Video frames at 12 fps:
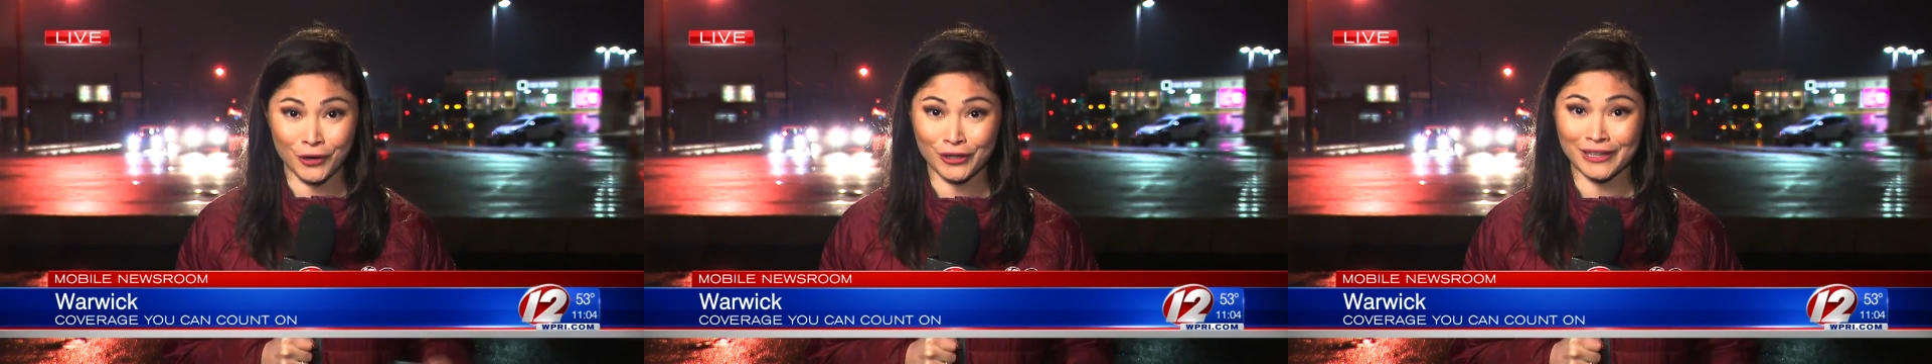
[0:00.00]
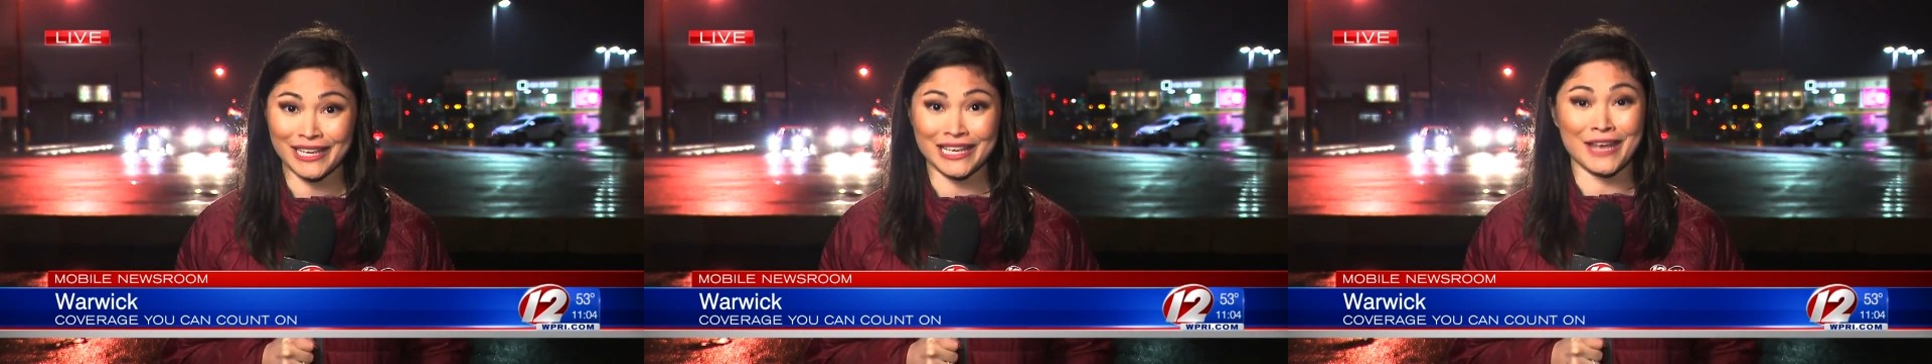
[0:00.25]

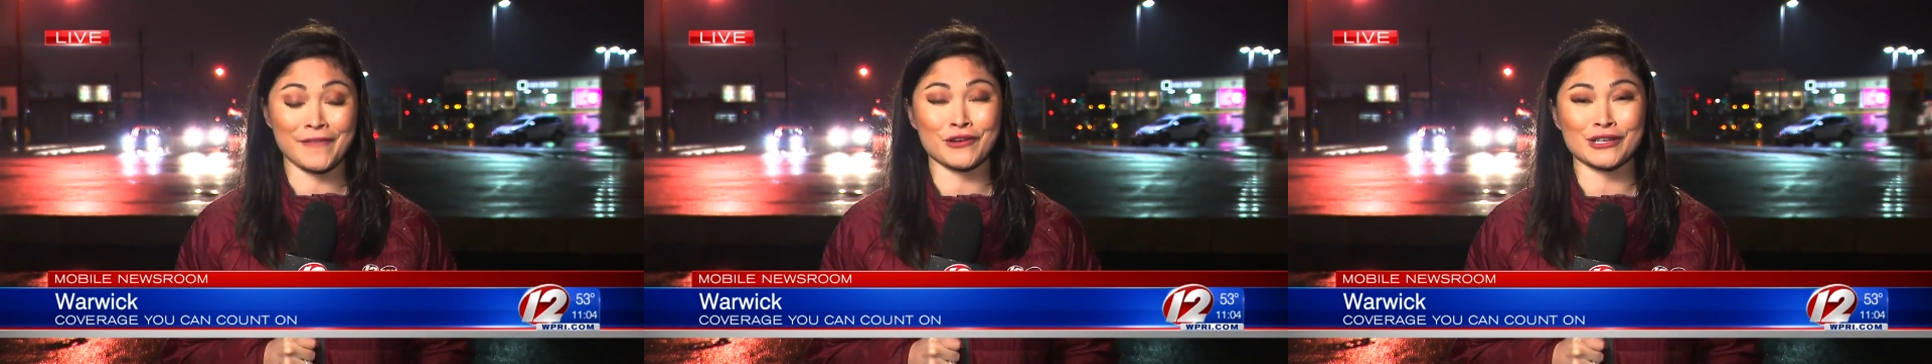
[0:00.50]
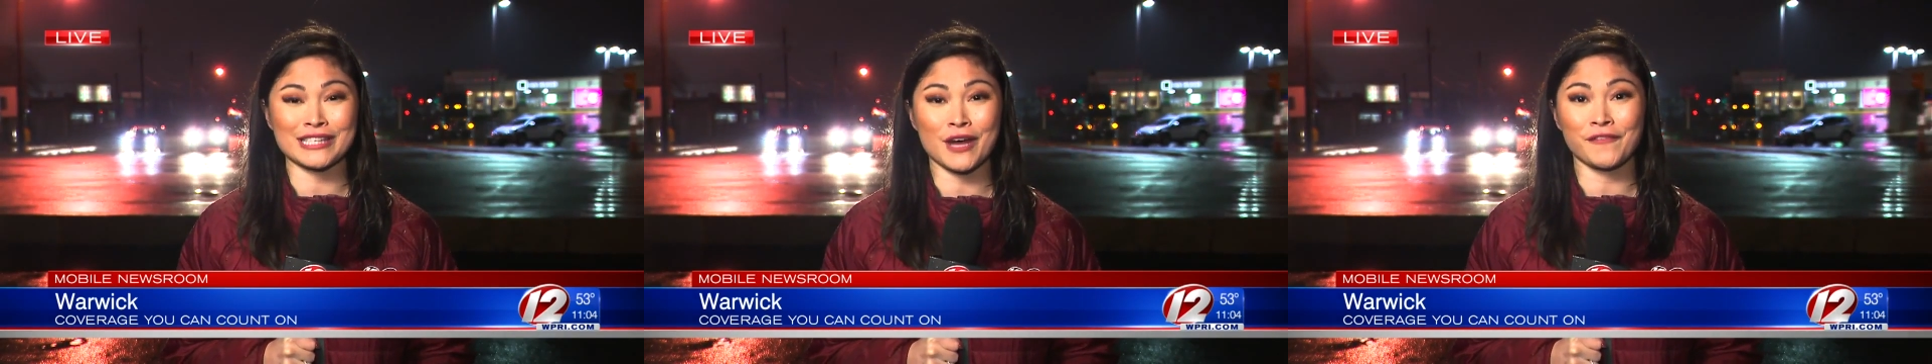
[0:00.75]
early and give
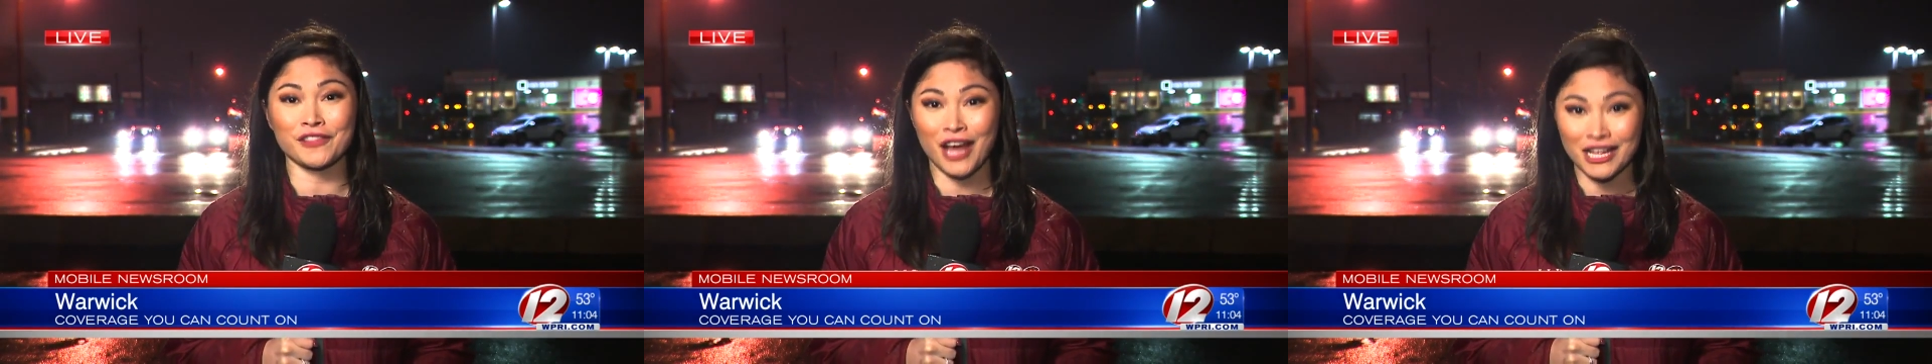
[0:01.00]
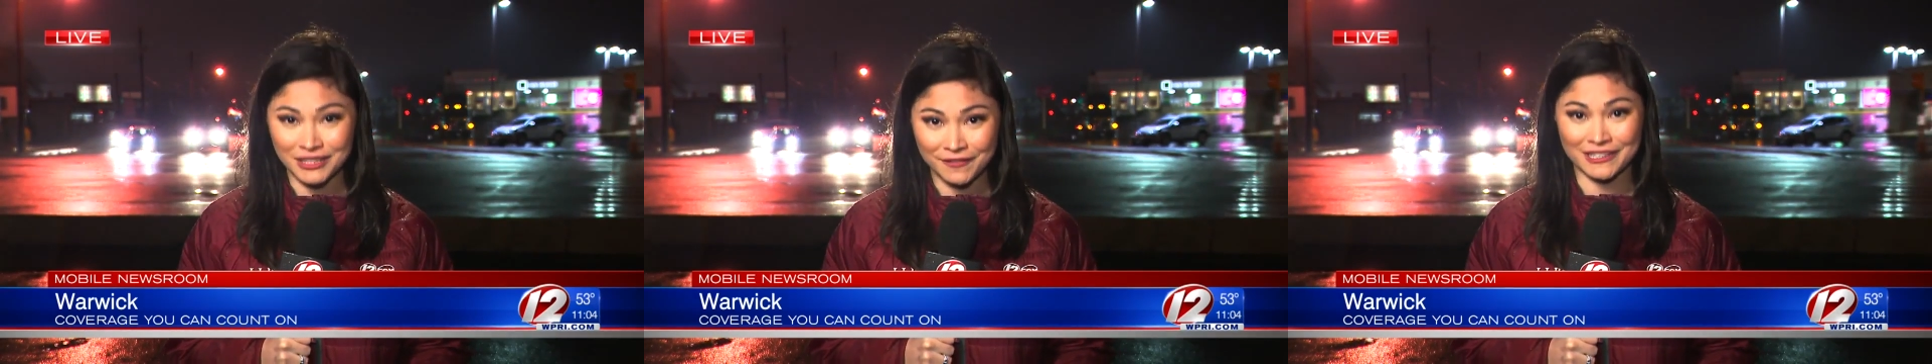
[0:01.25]
yourself
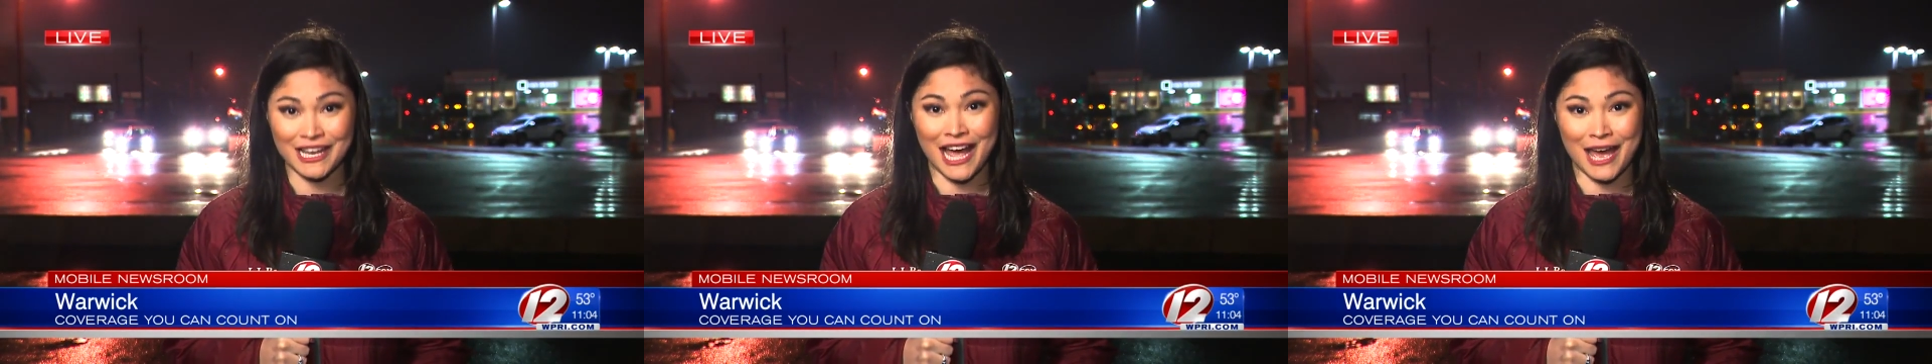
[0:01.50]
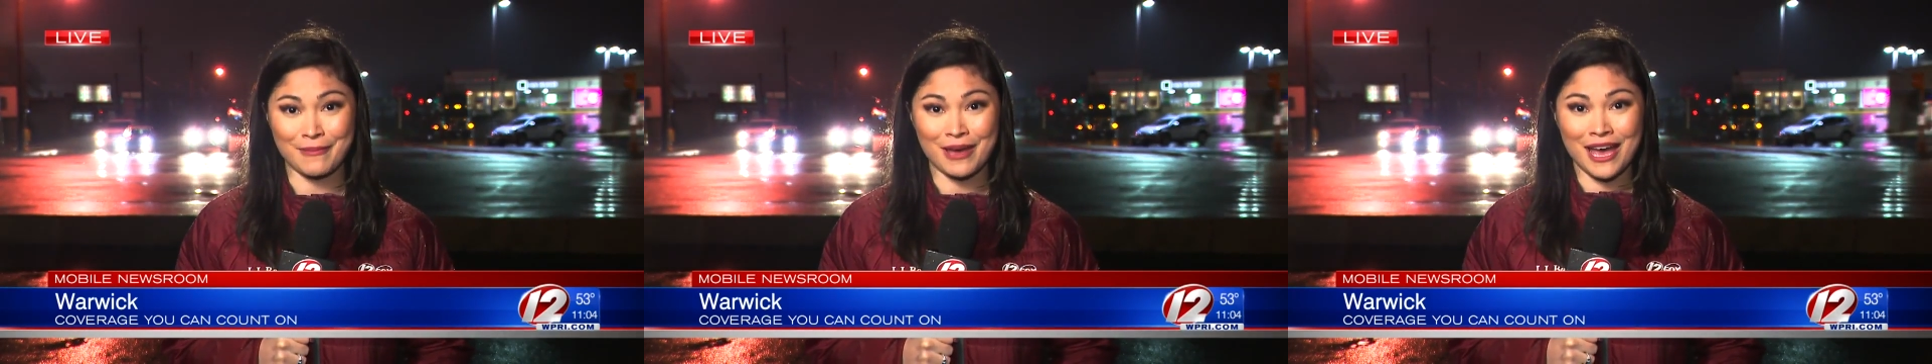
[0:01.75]
lots of
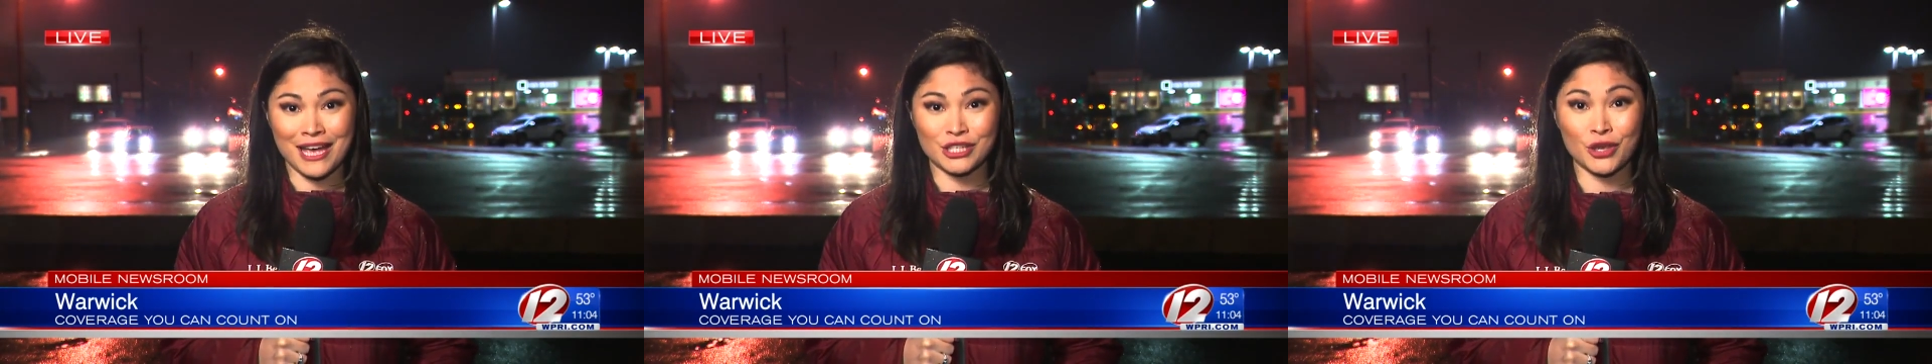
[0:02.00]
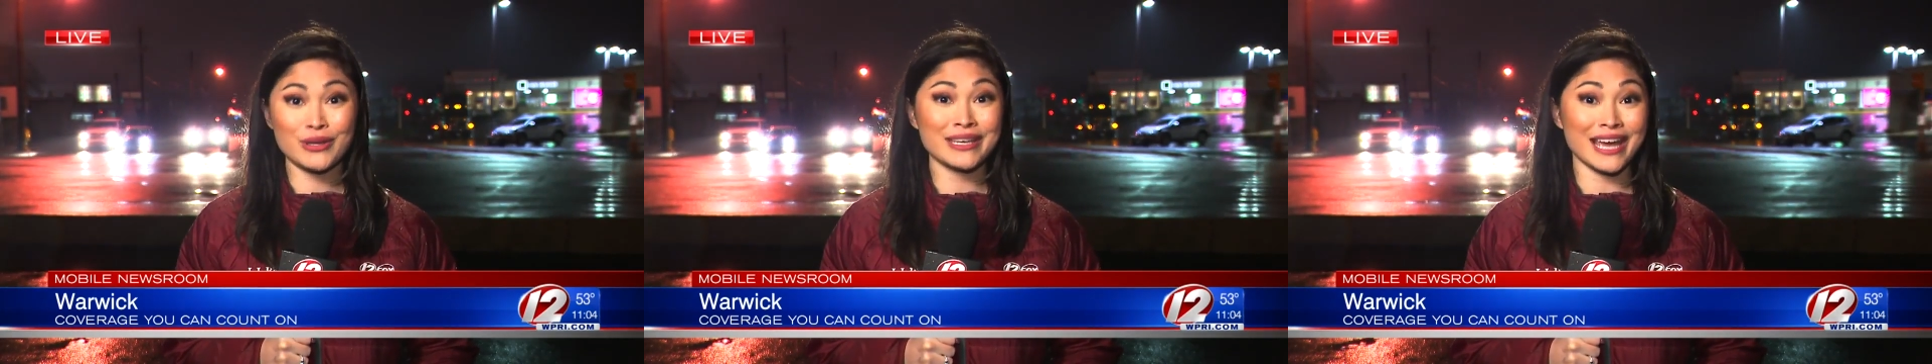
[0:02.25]
time
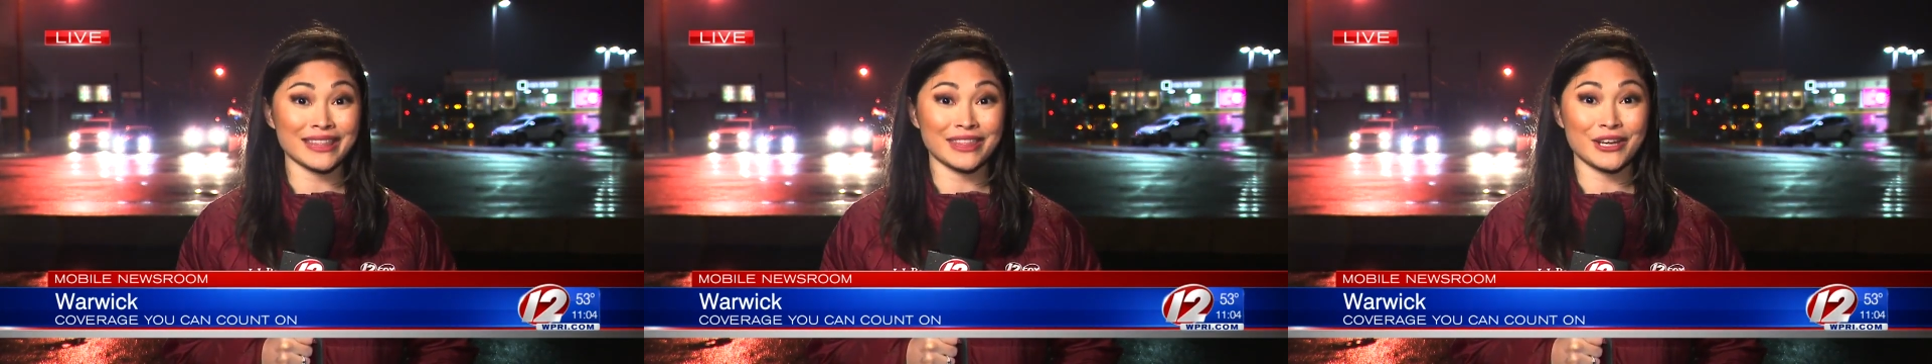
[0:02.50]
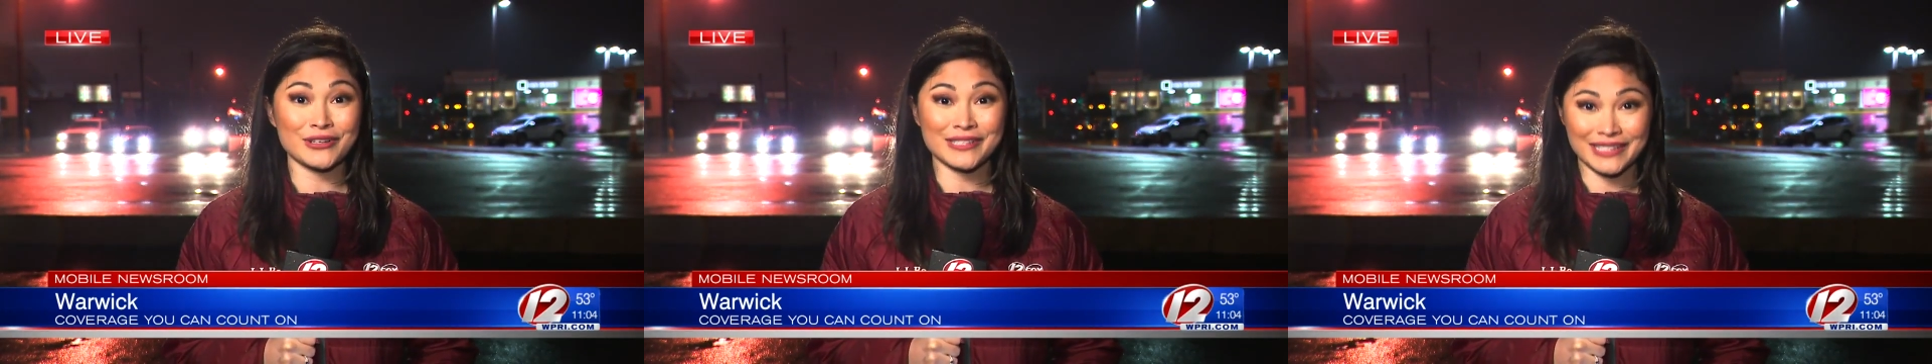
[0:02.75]
so you can get
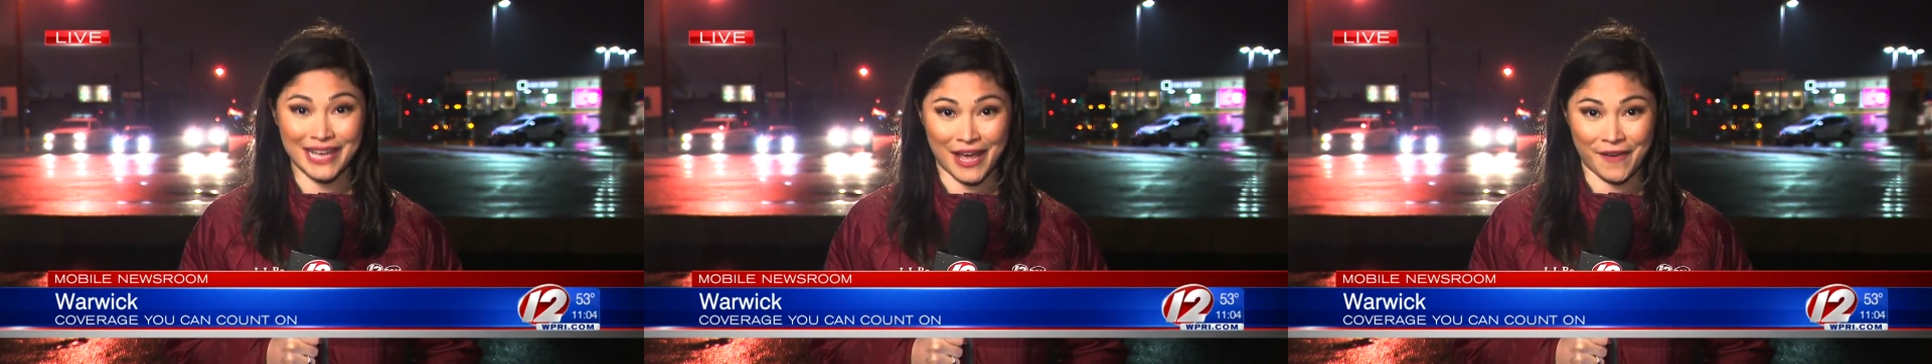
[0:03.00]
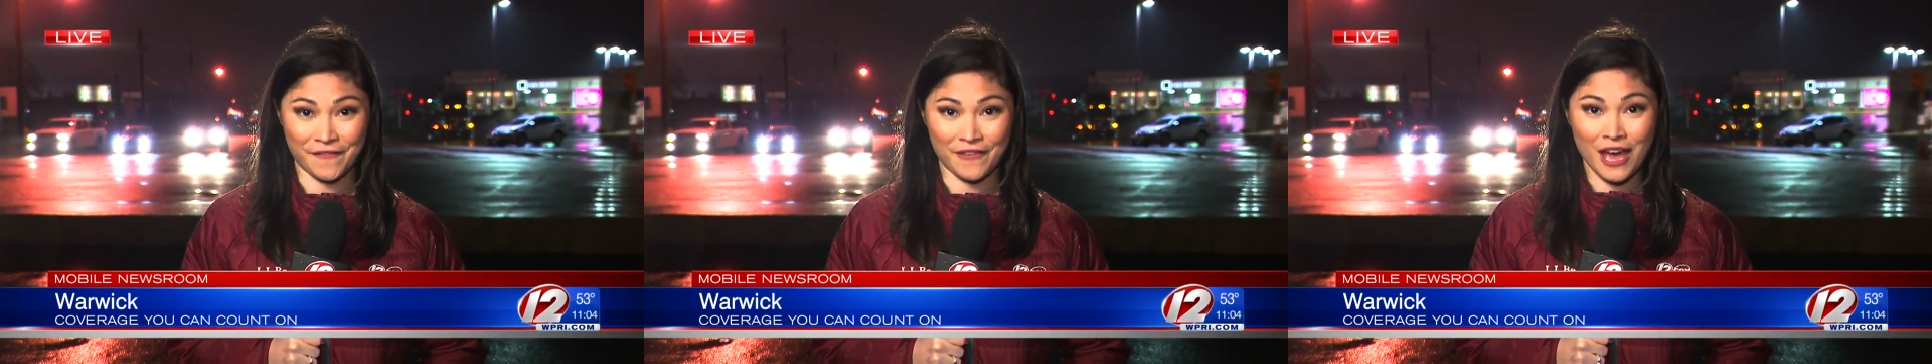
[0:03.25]
there
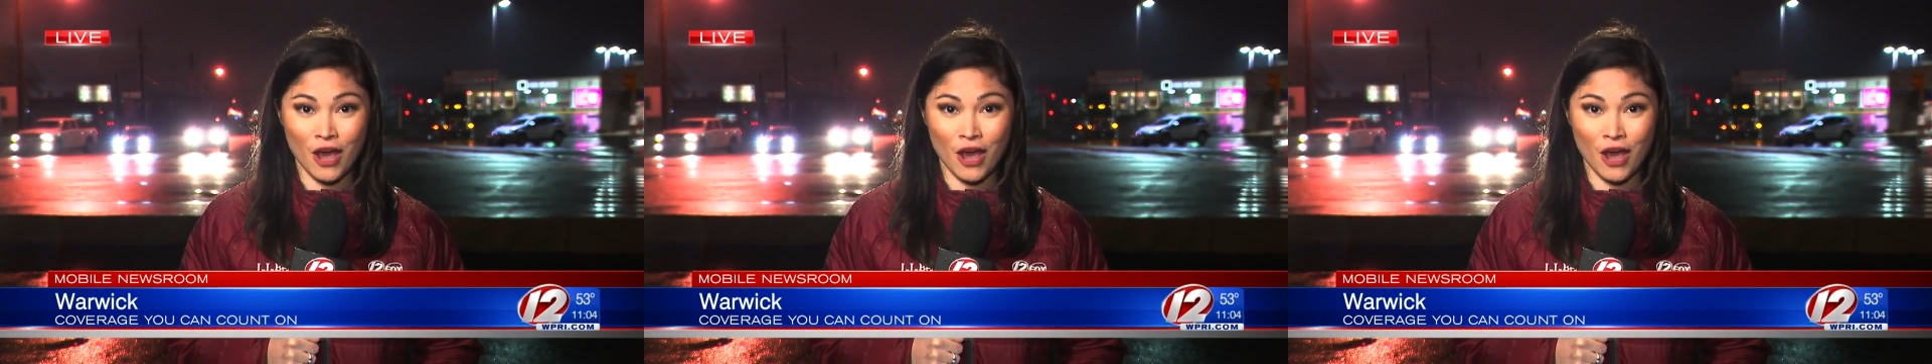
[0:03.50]
safe.